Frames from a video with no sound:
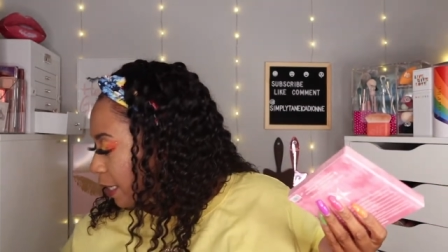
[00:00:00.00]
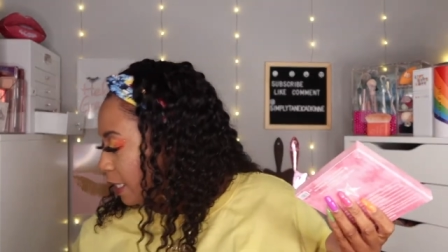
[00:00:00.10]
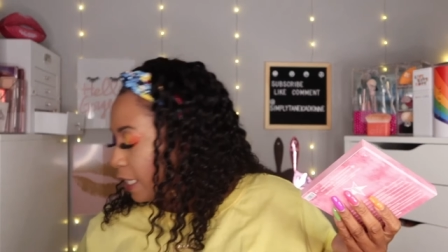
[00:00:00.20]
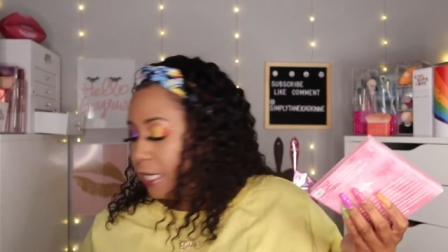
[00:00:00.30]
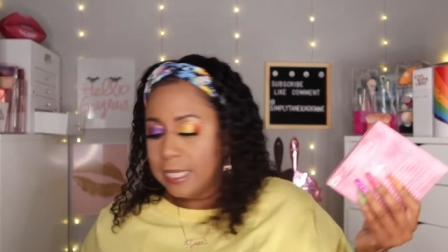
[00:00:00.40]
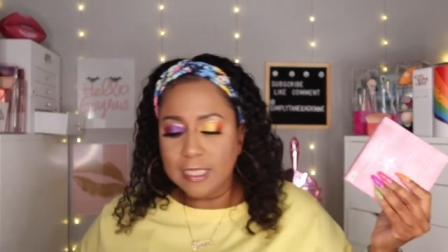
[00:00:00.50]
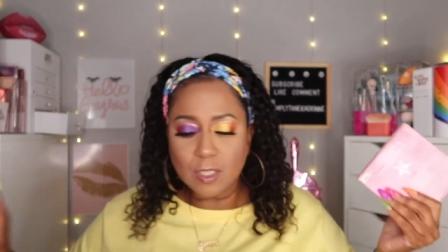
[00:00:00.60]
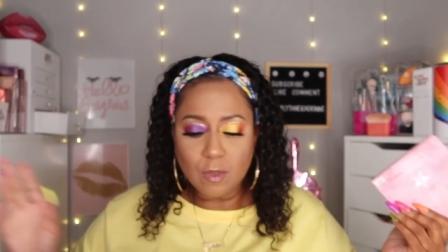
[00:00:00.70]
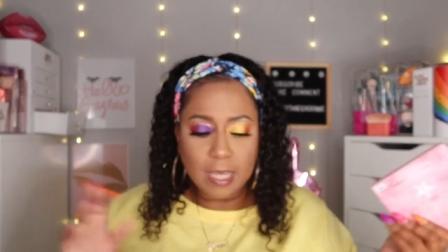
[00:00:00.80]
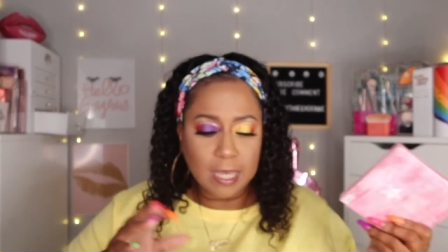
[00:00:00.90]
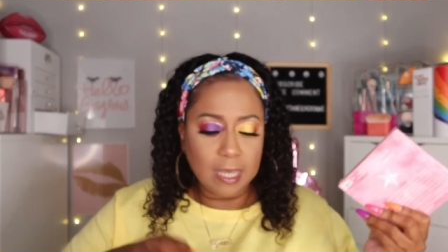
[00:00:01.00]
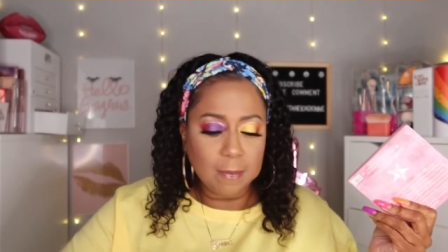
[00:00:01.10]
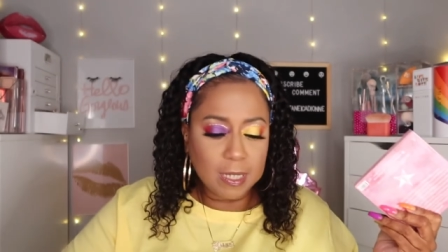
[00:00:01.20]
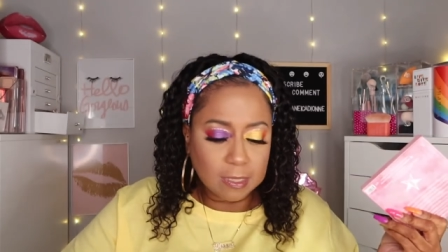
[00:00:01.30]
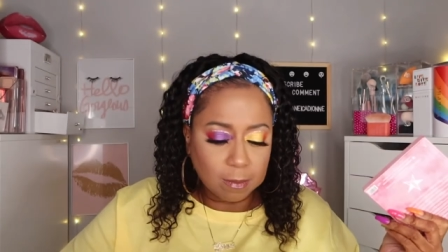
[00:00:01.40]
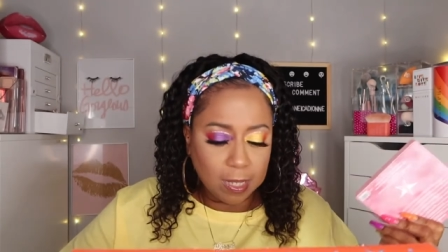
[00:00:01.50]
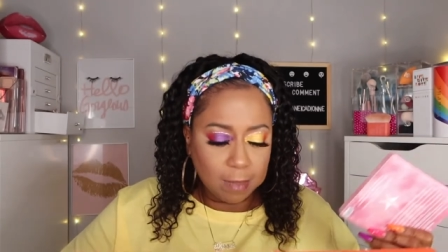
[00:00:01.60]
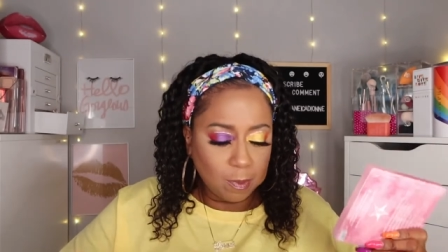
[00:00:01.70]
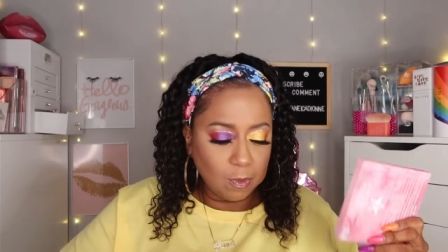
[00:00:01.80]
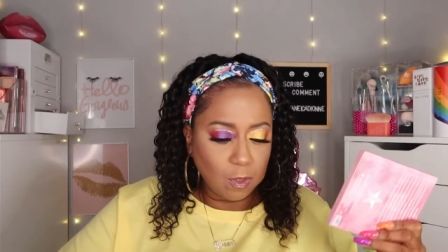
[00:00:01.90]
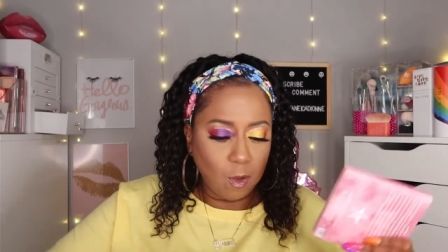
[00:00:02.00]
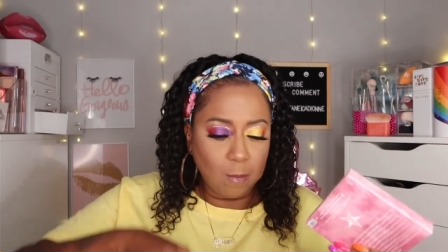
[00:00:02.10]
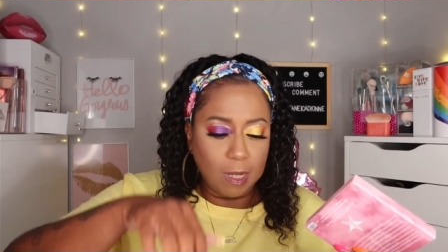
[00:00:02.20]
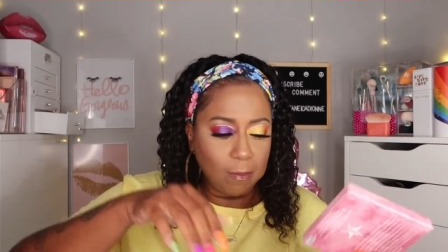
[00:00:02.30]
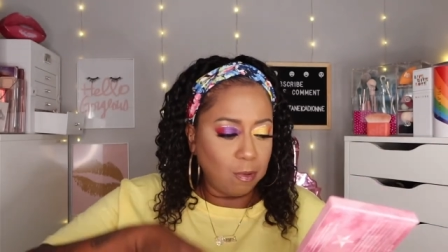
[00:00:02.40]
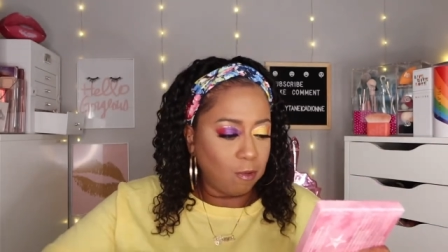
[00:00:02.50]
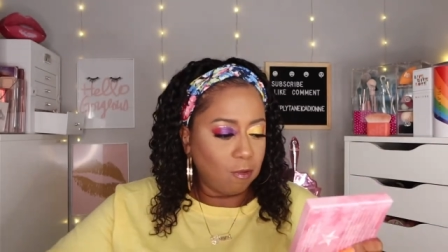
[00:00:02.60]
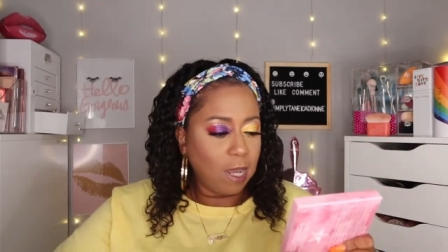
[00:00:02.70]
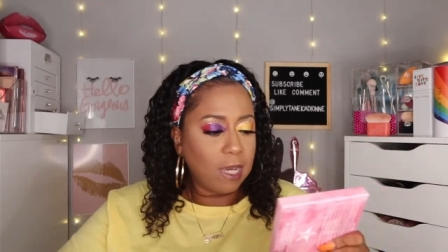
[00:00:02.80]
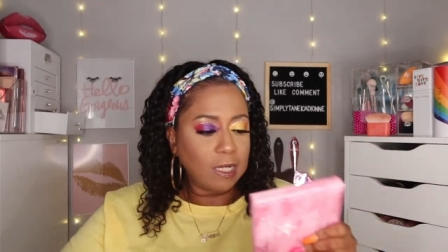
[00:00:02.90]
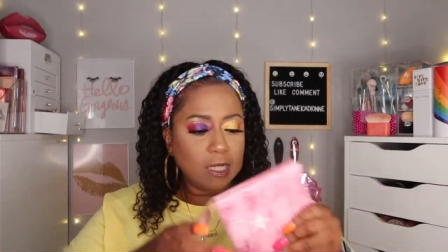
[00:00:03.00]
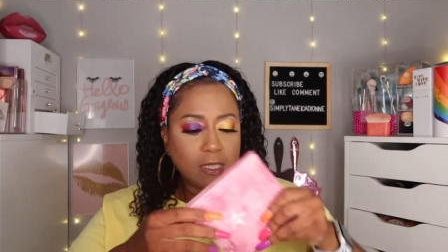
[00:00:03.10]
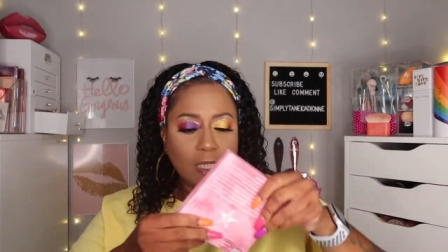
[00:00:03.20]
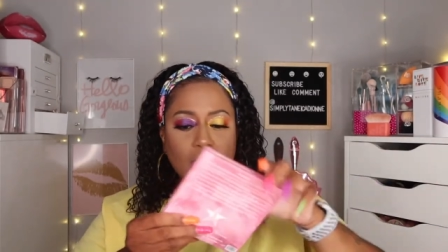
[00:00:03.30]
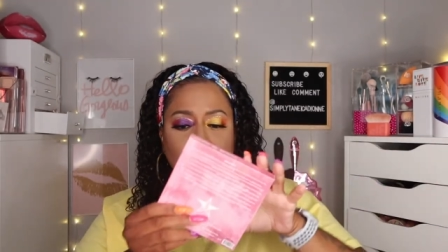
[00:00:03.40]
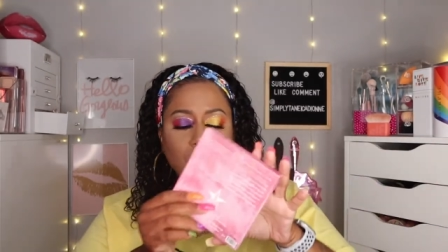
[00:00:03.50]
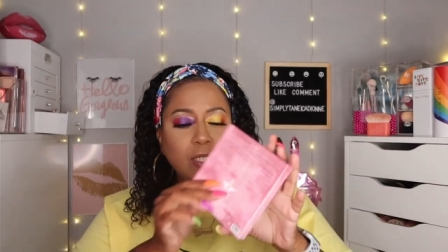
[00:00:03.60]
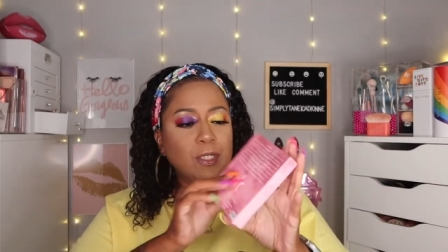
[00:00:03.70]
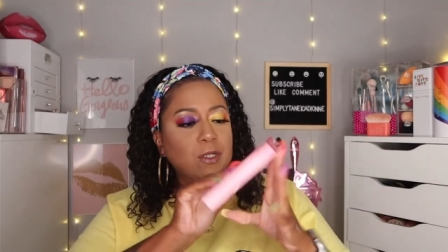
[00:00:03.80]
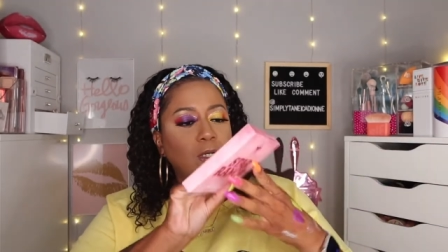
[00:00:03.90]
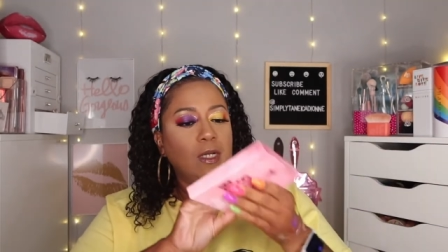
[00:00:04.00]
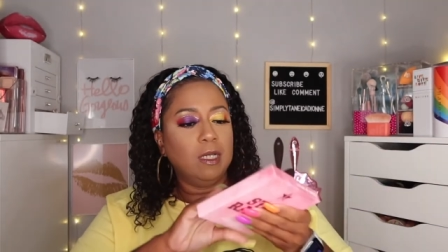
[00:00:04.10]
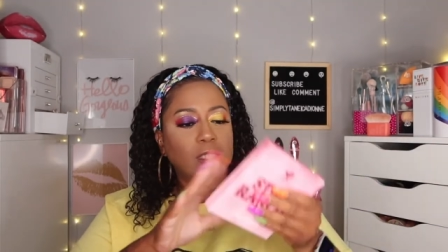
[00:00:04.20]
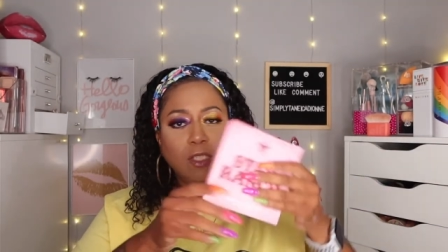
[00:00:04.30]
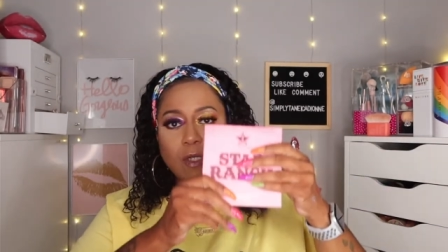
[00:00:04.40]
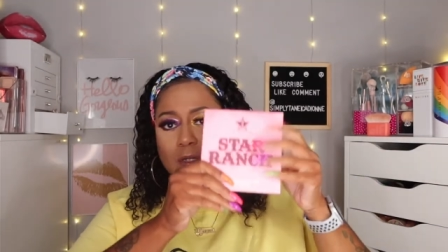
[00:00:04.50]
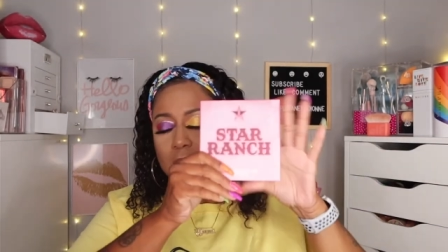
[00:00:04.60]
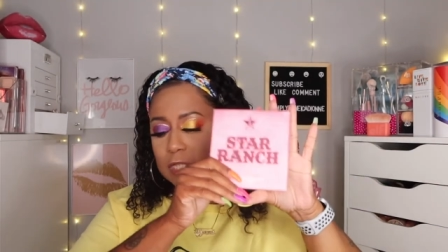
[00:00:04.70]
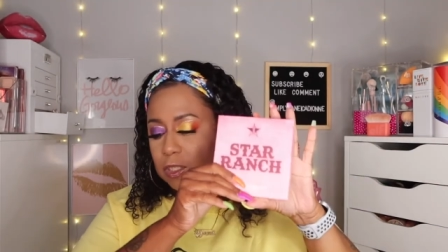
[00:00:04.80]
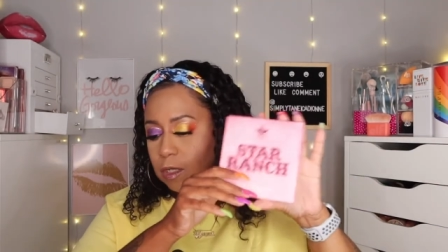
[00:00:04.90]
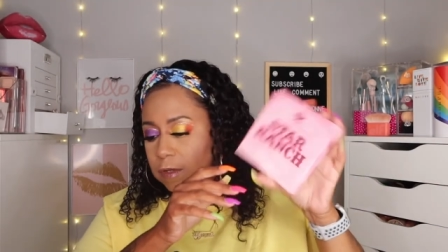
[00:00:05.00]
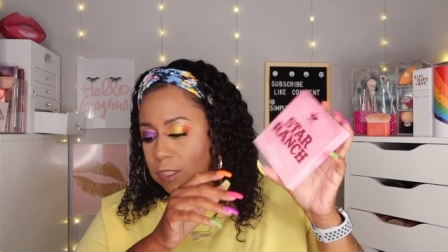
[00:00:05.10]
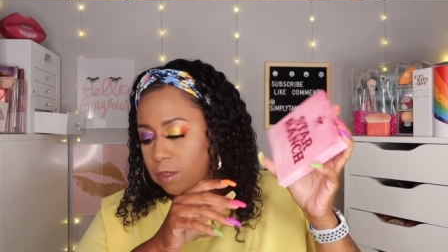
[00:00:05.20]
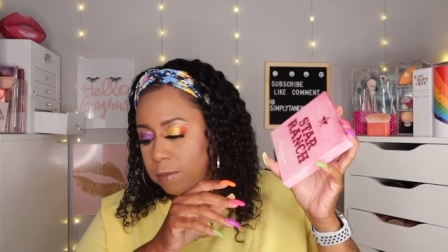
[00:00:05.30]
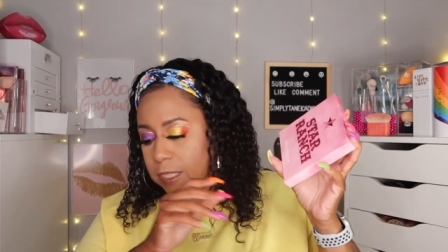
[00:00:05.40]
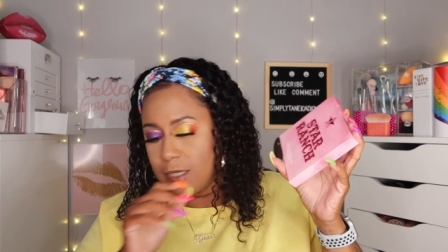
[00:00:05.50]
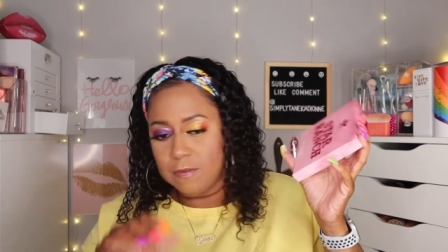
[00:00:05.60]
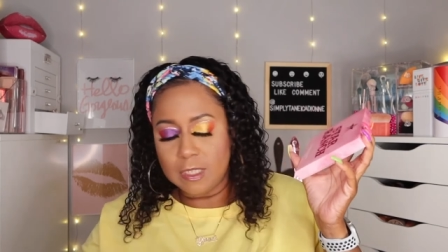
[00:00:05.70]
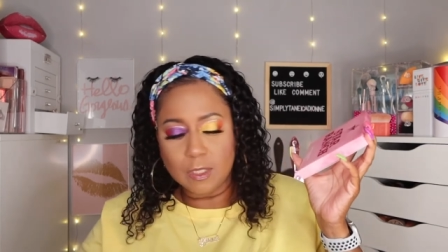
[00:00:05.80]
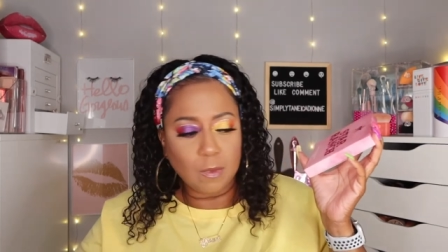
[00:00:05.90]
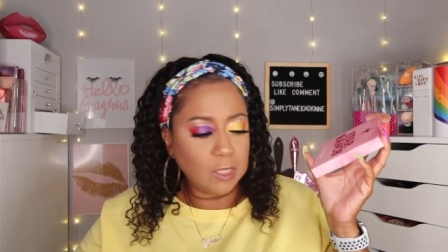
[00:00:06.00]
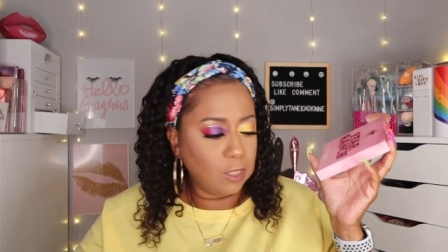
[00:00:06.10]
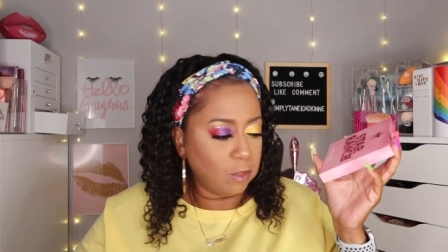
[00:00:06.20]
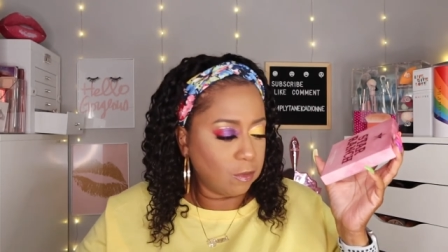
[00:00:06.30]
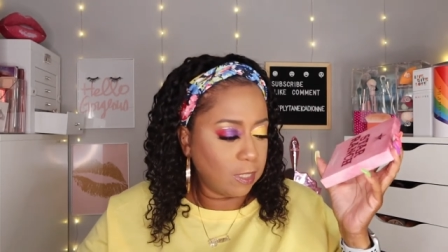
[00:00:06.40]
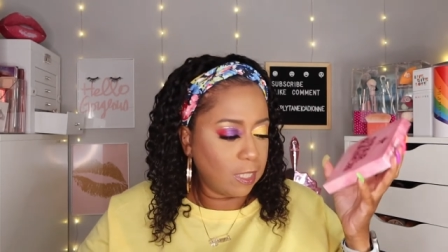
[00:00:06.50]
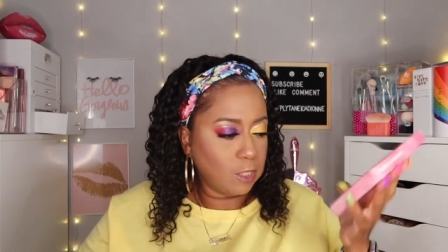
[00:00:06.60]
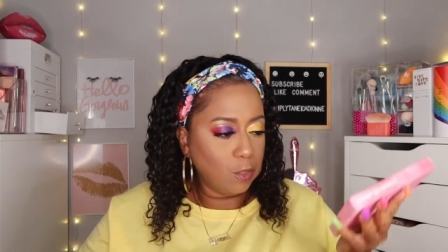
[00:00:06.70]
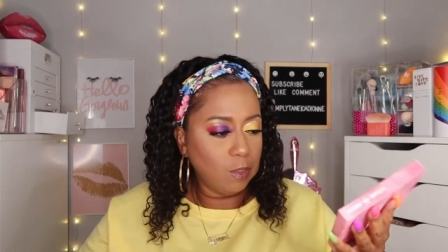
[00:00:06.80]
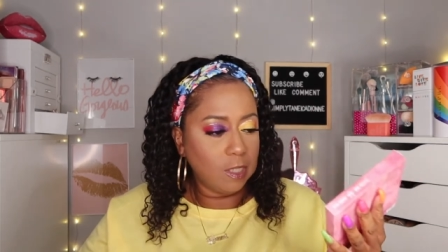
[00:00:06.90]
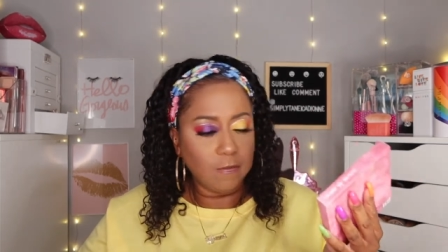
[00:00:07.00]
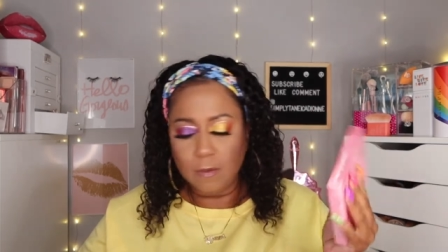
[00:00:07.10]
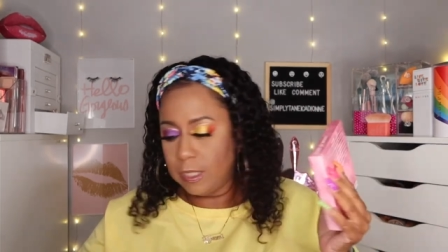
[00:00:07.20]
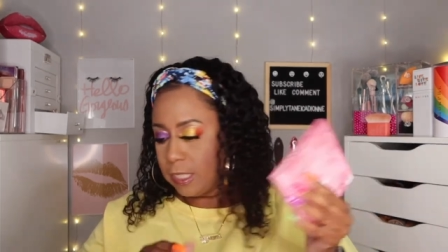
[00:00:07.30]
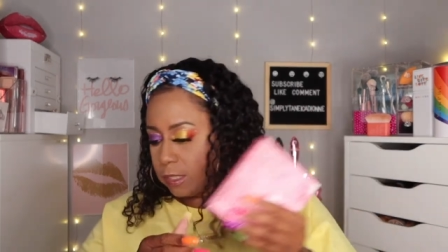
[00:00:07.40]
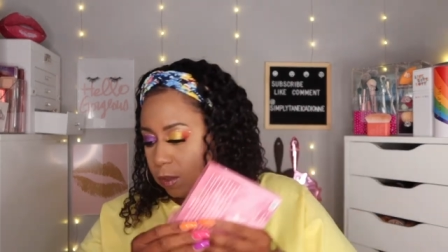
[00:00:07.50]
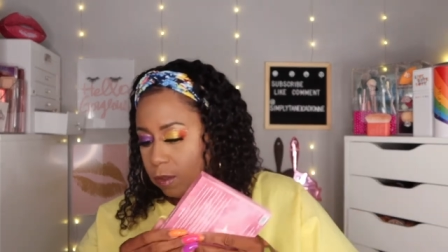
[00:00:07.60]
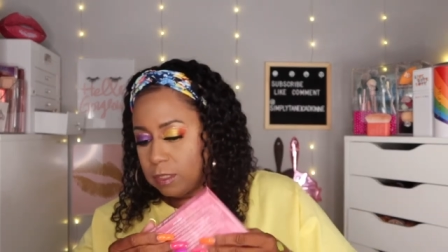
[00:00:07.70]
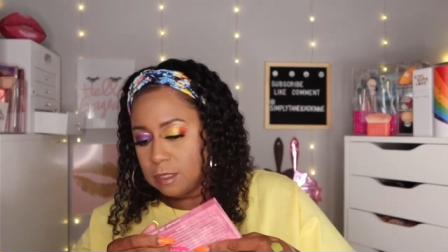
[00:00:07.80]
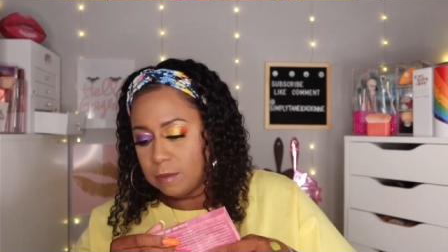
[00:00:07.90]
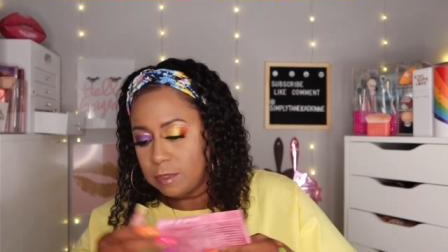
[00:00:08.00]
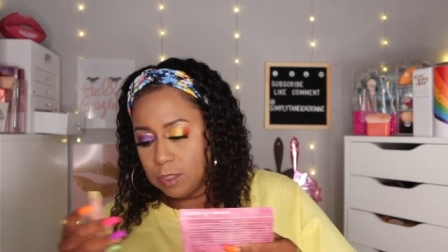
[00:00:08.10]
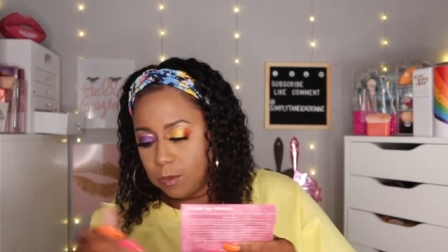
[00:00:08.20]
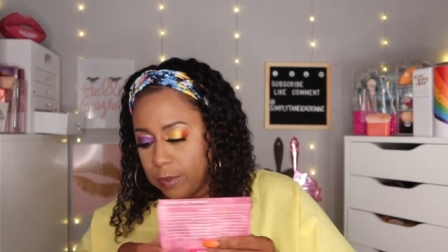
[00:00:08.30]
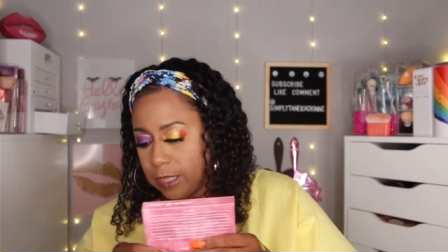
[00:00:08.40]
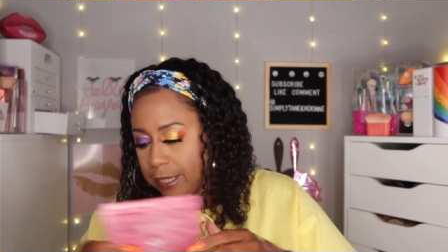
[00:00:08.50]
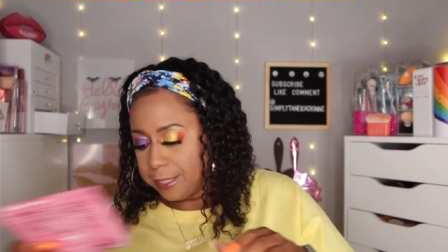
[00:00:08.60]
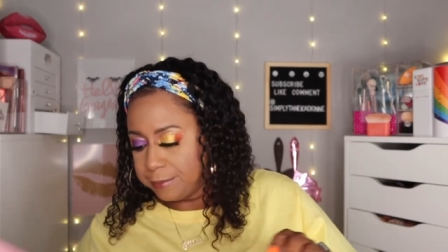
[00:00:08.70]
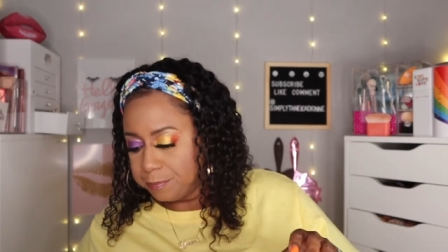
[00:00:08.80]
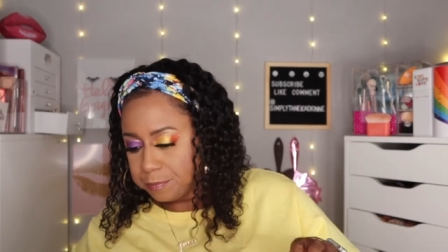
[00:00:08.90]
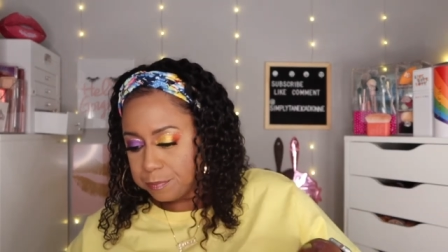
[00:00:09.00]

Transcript: but it's okay because I'm happy with all my products here. So another Star Ranch, so I'll be giving this away too. So I got two to give away. That's awesome. So we got,